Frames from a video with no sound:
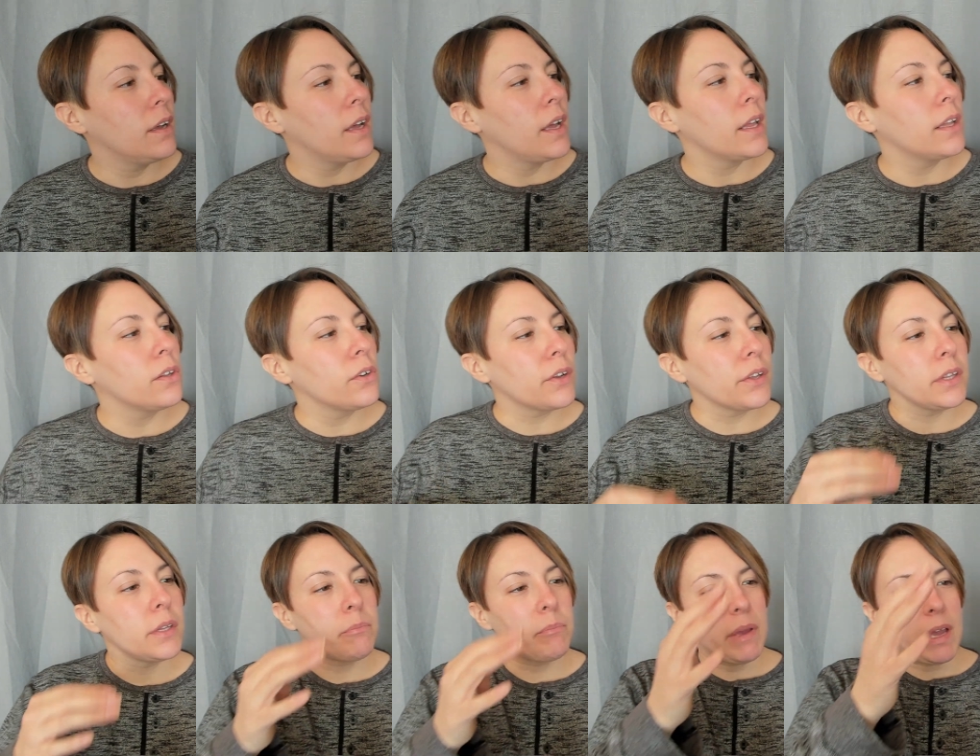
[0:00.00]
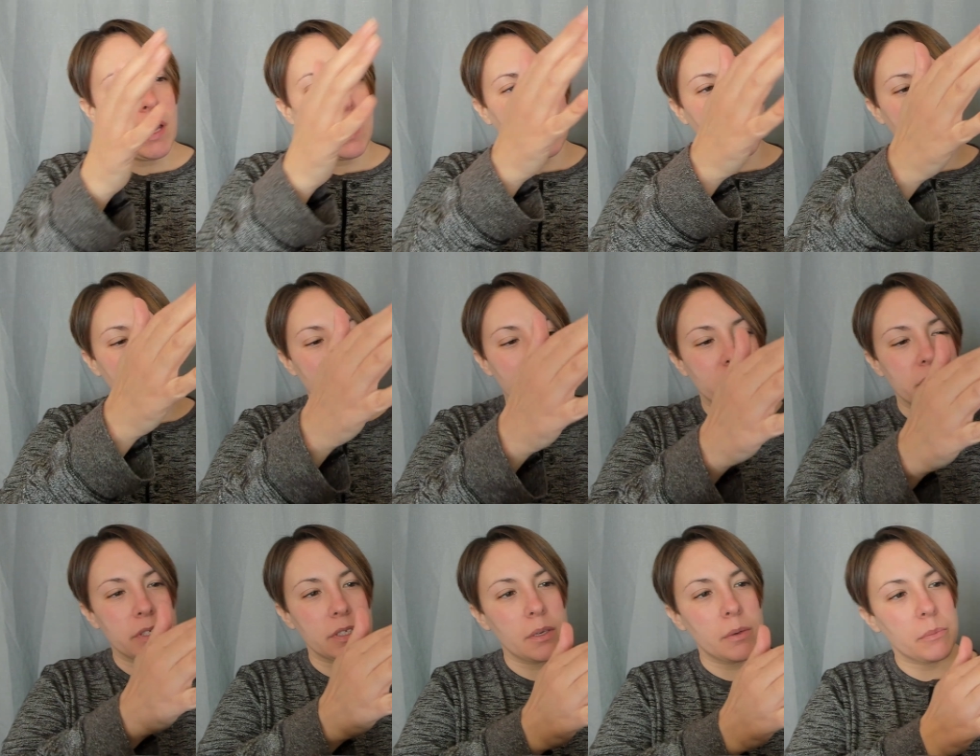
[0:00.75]
And look at the package,
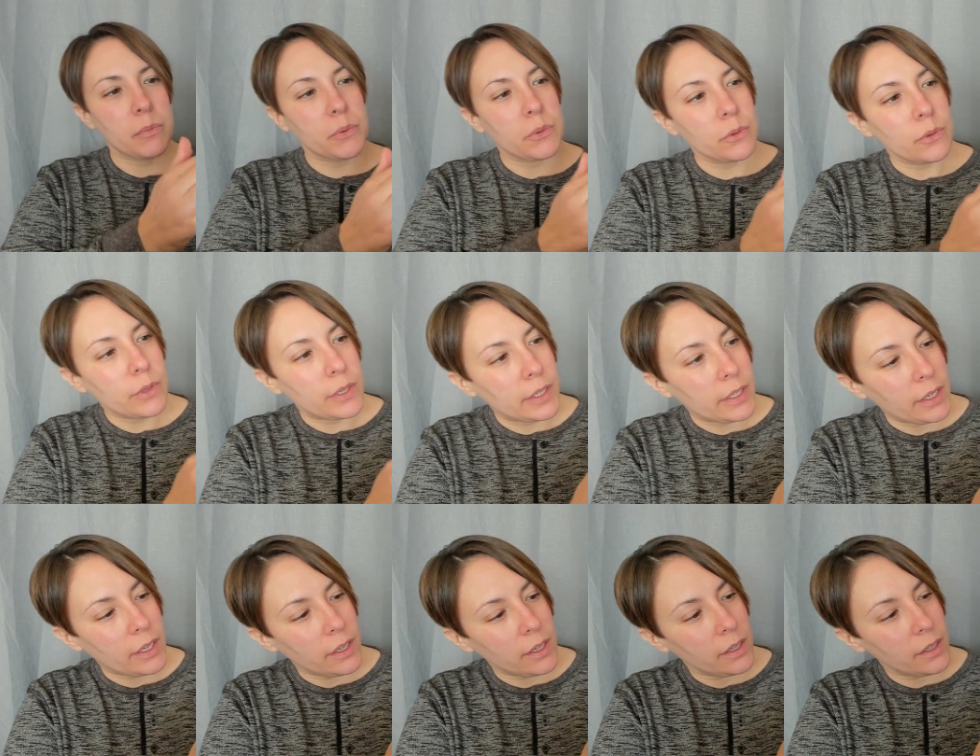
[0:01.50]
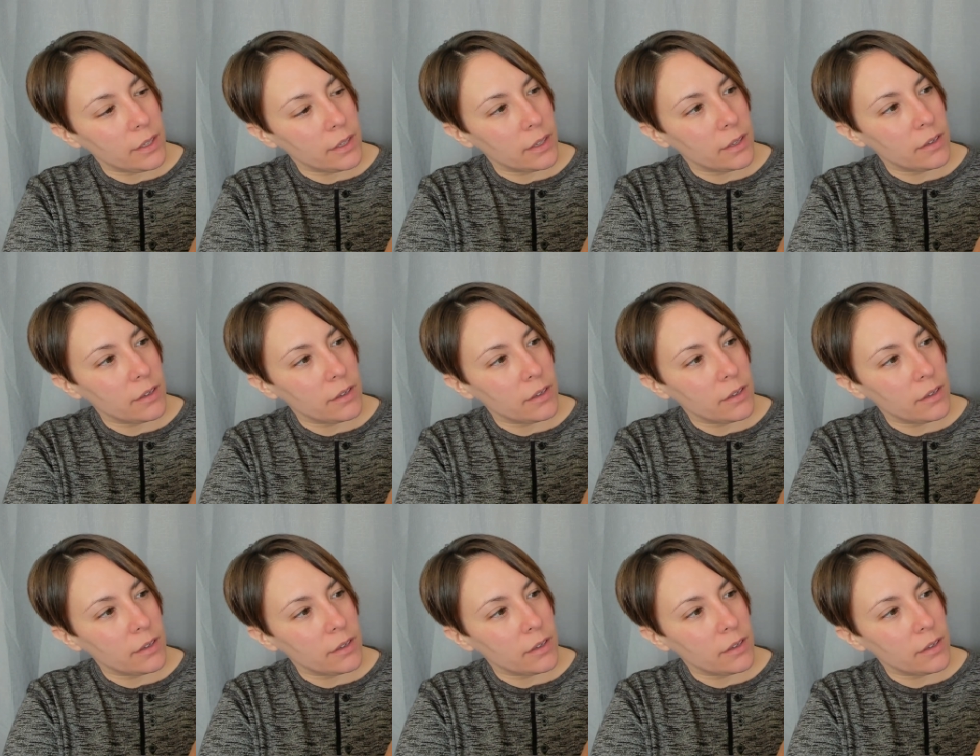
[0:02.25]
isn't it pretty?